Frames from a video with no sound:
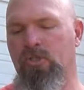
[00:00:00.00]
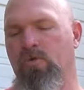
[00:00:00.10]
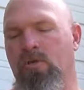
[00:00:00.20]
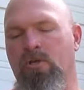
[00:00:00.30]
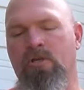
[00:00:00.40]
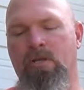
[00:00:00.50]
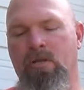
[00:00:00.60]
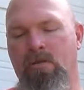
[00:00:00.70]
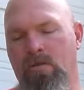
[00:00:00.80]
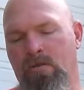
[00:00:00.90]
So we're looking
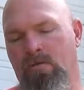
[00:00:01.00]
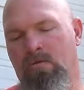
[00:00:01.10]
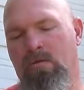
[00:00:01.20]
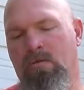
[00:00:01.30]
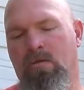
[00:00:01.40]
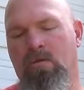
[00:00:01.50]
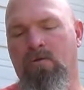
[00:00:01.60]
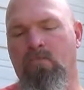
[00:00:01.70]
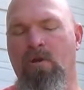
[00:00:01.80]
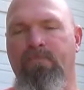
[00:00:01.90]
at
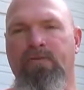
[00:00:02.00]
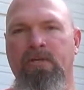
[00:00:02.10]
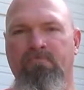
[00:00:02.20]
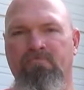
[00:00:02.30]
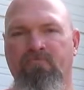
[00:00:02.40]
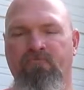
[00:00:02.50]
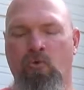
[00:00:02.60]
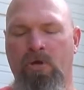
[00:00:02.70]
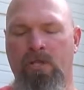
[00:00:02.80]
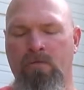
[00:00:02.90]
roughly
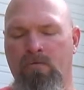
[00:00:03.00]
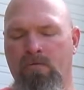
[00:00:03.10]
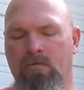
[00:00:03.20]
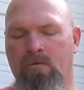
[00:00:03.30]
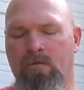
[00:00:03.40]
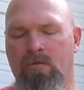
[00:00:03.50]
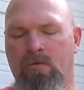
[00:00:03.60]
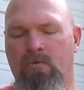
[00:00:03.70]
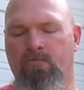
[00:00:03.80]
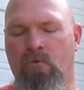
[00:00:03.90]
40,
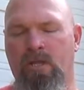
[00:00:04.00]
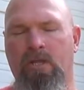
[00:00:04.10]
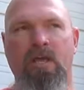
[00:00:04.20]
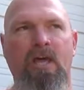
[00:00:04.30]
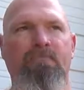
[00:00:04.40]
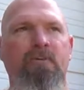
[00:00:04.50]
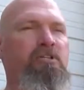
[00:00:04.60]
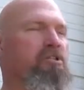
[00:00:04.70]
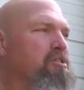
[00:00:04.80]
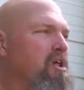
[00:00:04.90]
40 and a half
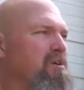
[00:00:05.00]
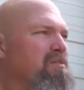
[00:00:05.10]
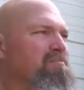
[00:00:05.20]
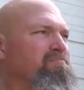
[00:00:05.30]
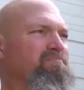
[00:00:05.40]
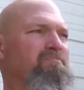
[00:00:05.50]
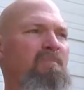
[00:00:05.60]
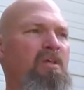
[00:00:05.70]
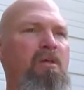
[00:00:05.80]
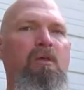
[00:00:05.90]
inches long.
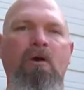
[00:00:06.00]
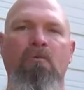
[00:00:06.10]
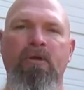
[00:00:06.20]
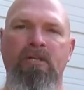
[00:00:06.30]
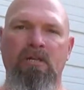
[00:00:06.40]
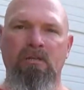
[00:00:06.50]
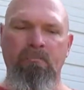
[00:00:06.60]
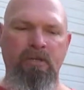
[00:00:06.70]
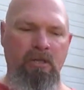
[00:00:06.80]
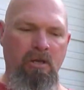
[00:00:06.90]
I'll make it a little
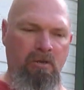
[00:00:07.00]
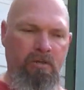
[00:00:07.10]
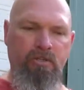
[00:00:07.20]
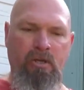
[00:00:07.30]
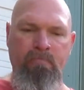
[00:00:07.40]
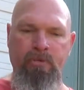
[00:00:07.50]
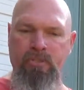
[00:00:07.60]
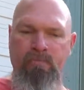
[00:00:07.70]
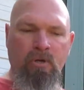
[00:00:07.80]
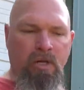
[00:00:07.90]
bit longer so I can put
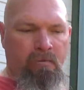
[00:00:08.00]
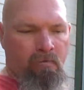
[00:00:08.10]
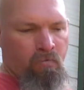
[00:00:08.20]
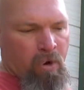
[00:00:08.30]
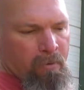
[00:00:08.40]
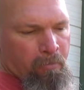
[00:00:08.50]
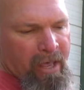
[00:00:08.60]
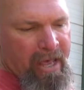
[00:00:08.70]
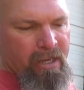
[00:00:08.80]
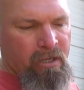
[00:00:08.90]
some rubber
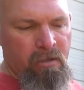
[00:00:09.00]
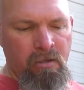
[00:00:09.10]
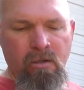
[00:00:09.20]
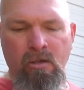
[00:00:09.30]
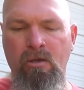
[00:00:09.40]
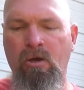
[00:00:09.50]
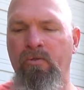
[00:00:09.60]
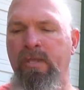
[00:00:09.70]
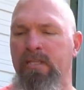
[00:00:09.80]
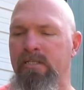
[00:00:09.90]
padding
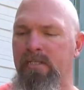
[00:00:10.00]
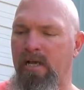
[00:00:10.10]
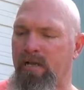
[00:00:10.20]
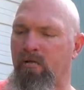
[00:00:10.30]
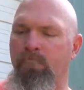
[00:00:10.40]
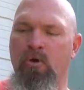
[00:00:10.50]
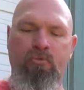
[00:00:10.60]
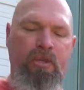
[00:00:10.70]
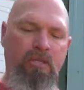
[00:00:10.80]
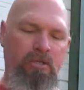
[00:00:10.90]
on the inside on
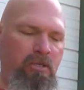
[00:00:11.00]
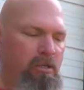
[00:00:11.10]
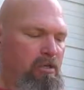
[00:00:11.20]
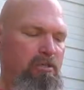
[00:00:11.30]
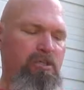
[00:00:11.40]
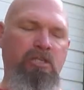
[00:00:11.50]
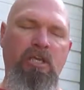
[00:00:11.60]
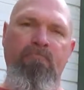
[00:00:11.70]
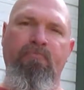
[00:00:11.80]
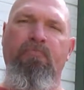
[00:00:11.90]
both ends just to
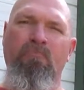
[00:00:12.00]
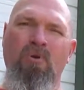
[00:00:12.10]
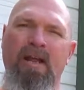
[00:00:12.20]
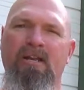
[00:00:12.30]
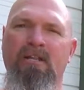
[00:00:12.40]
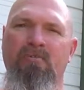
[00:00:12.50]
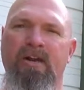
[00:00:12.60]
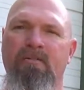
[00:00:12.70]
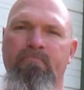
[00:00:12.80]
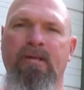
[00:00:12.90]
keep it from rattling
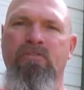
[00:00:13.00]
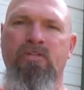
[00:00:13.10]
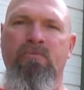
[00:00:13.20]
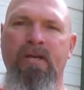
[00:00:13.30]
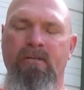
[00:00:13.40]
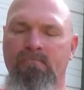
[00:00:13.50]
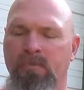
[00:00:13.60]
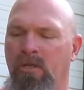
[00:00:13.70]
around, bouncing around